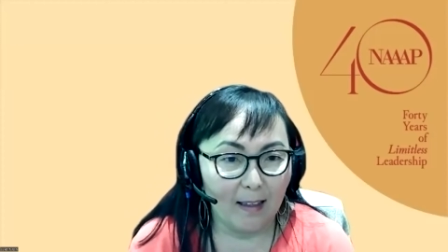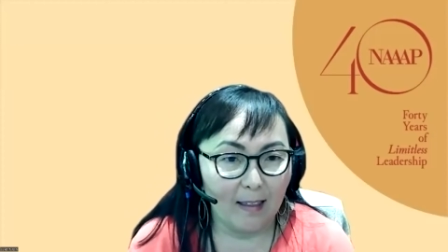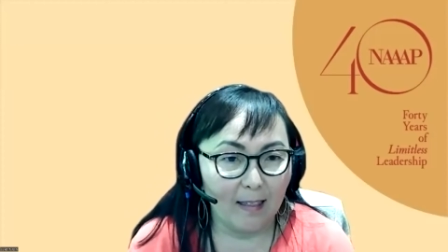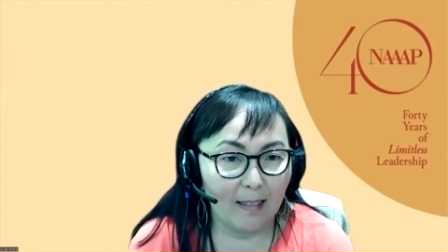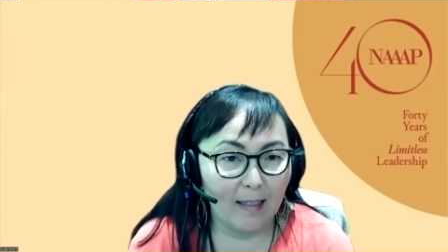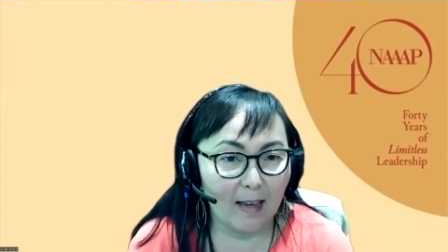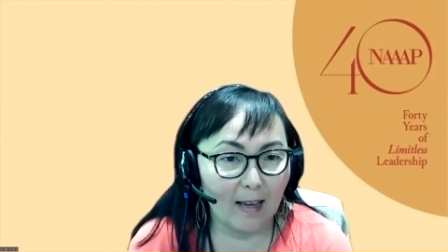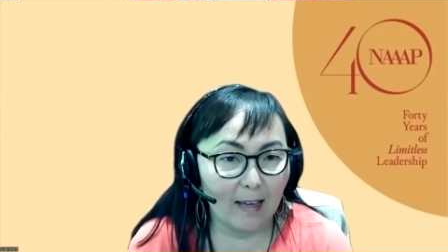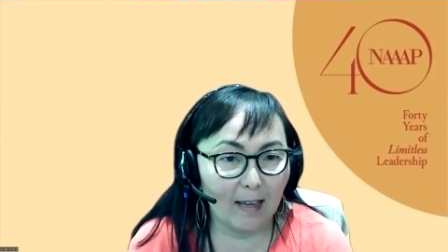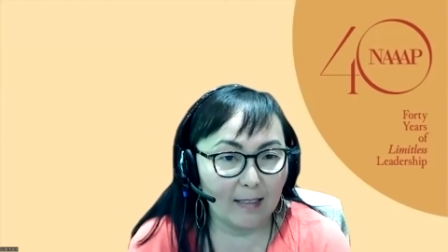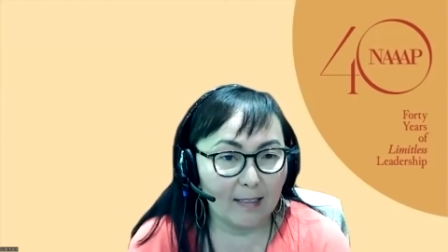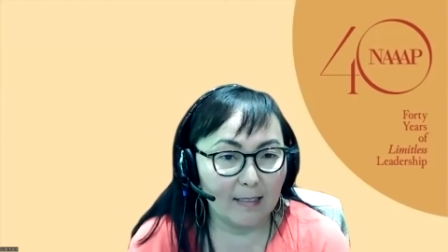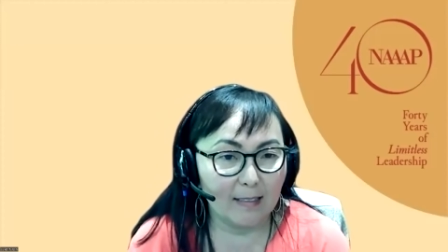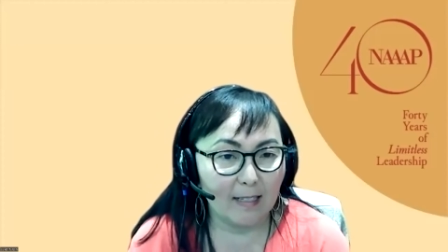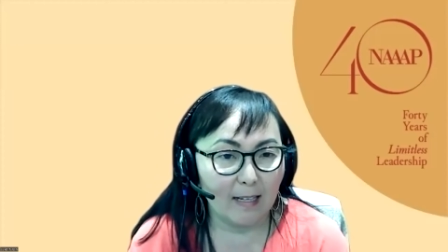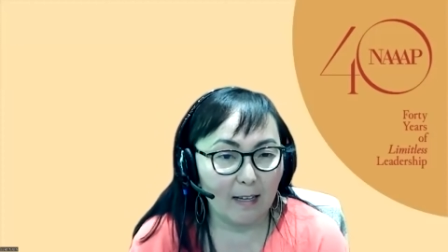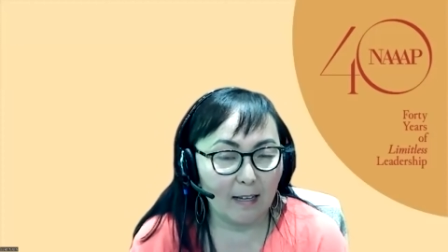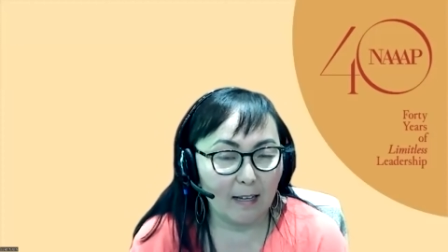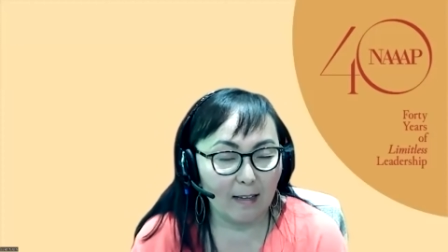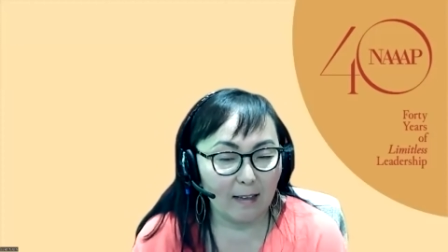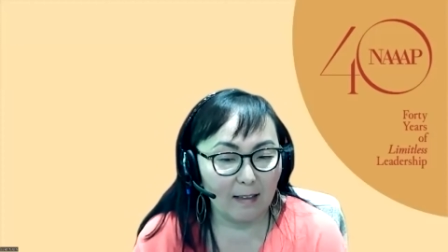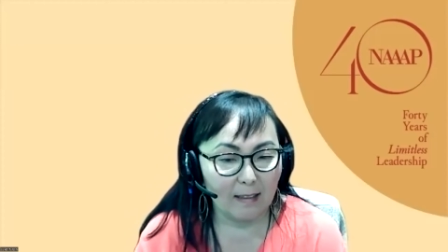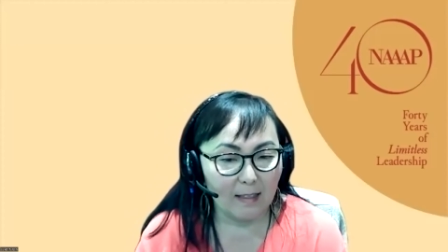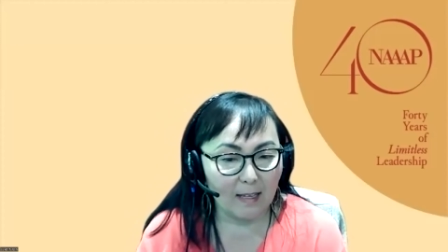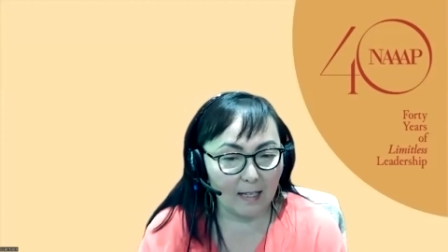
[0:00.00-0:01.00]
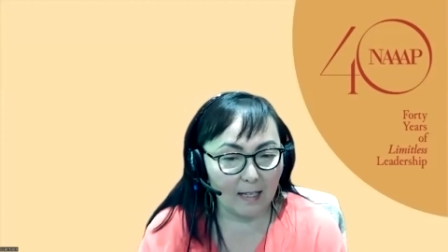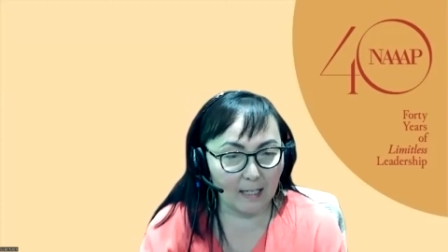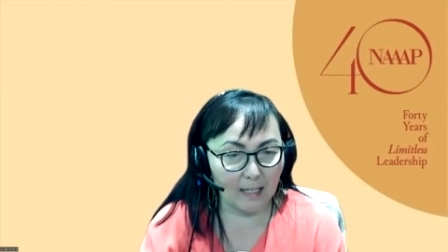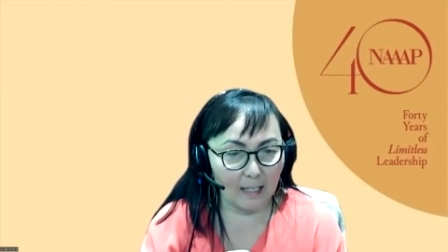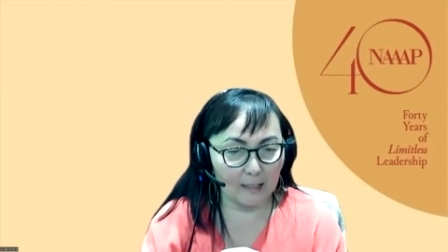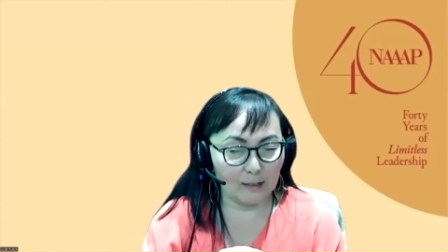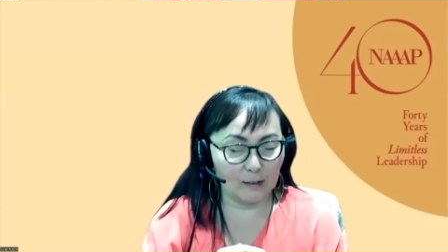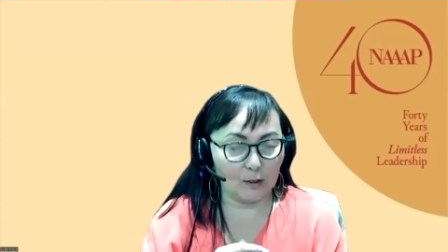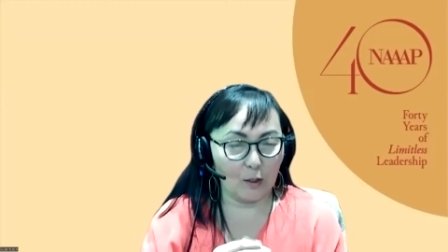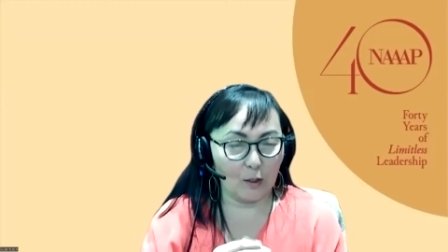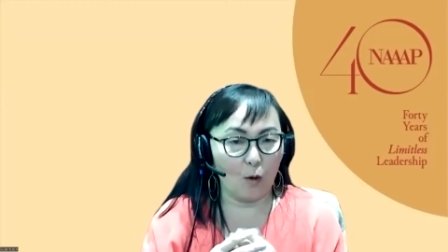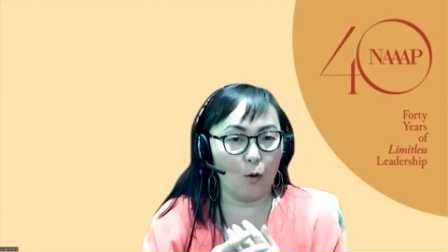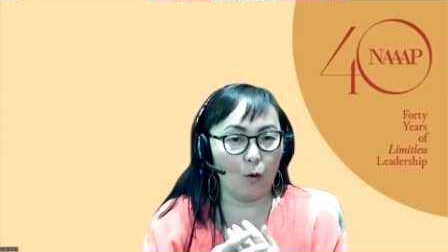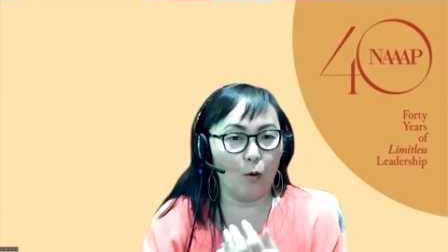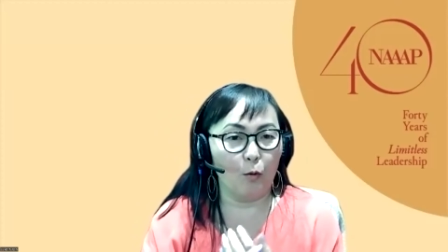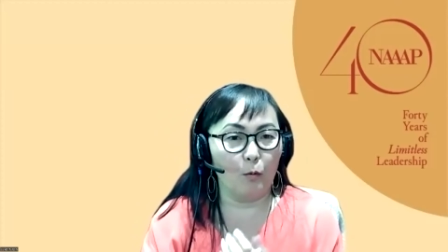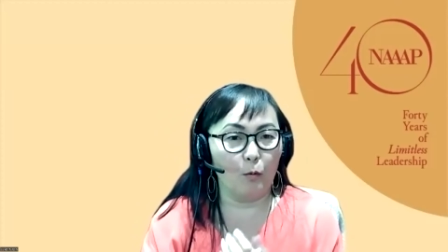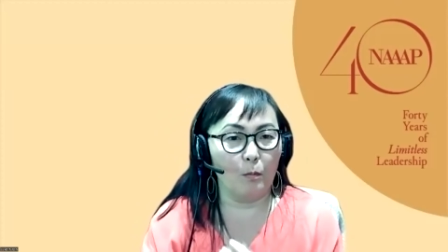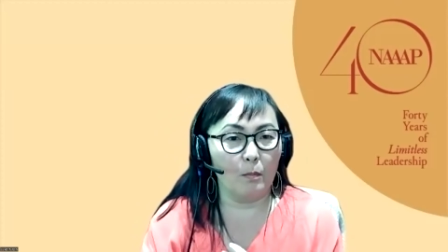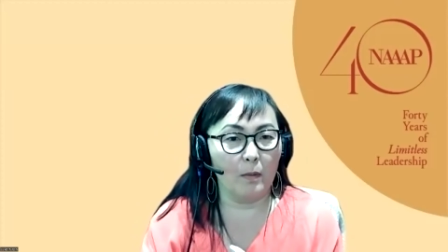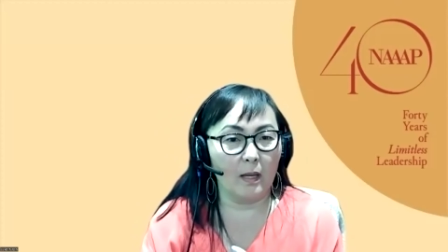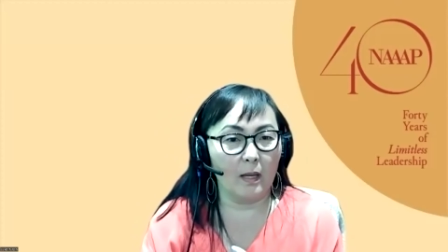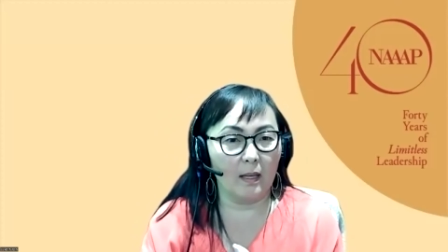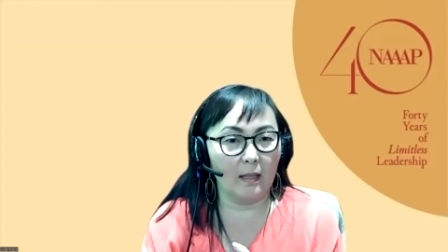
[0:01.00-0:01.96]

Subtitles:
that hits home